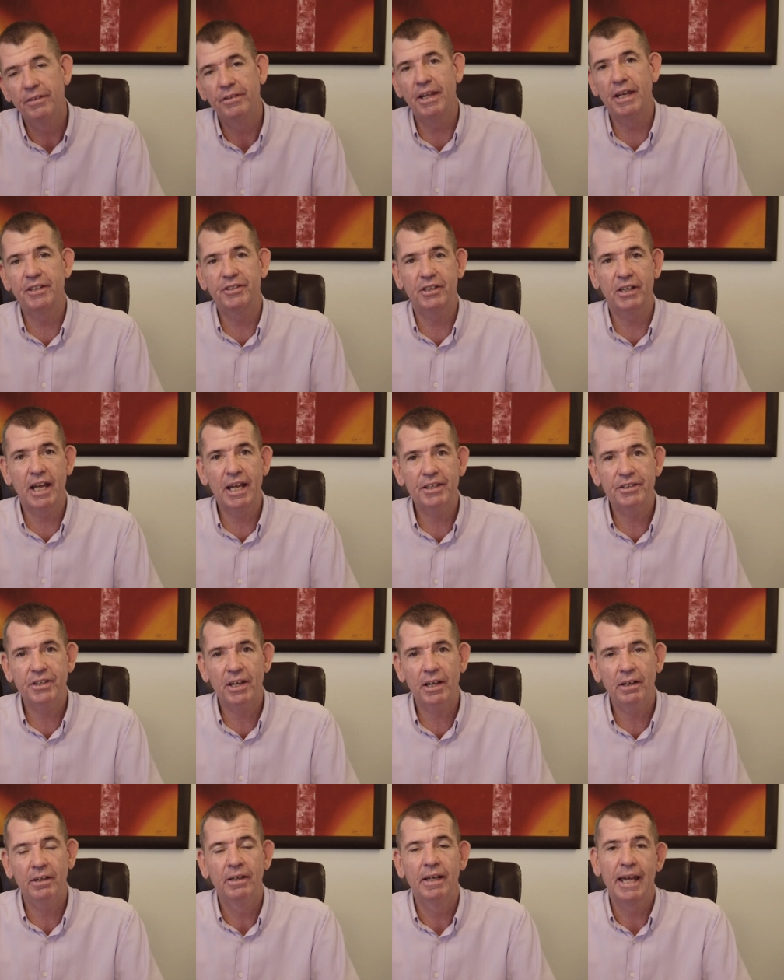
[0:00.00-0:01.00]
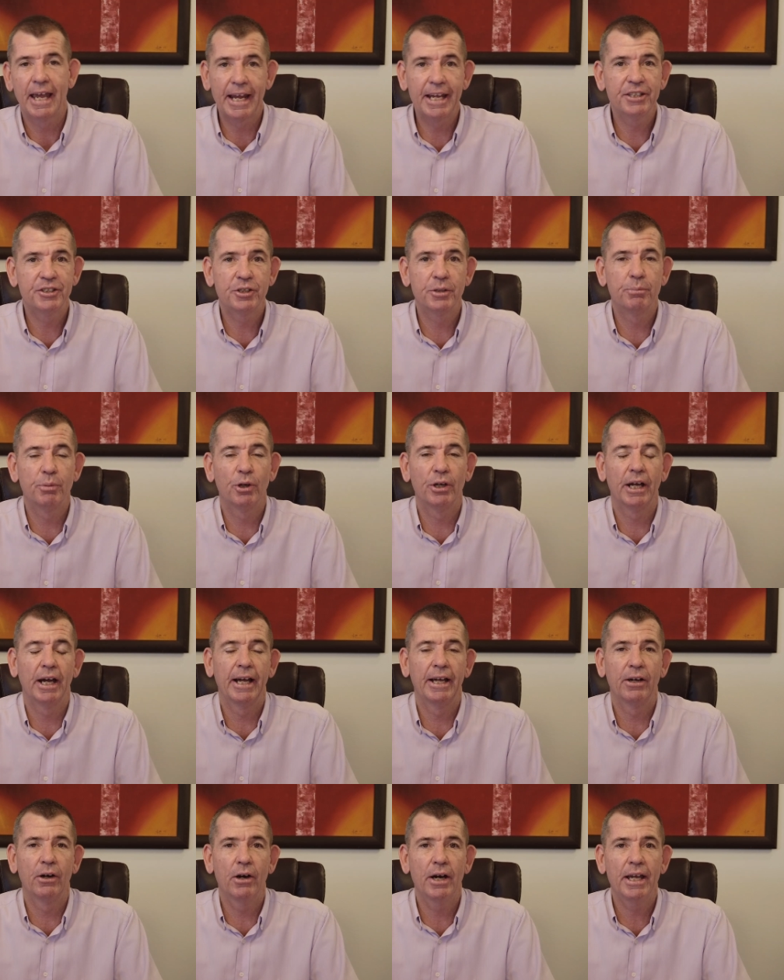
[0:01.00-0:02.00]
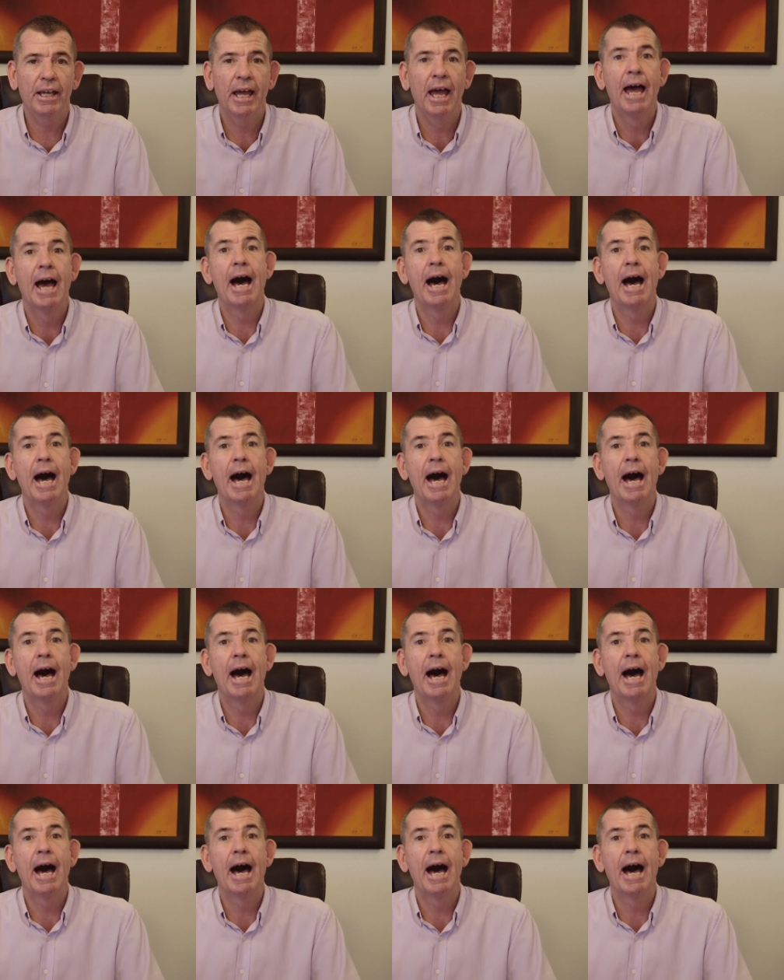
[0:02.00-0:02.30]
there's an answer, answered by AI,